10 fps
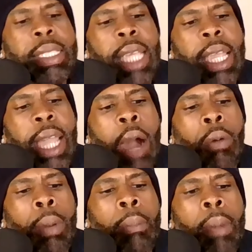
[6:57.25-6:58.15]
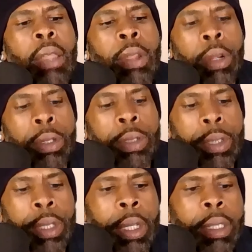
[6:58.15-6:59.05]
take our
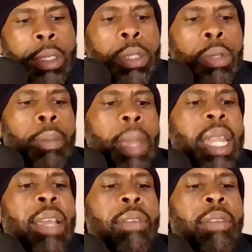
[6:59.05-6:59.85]
mothers to many of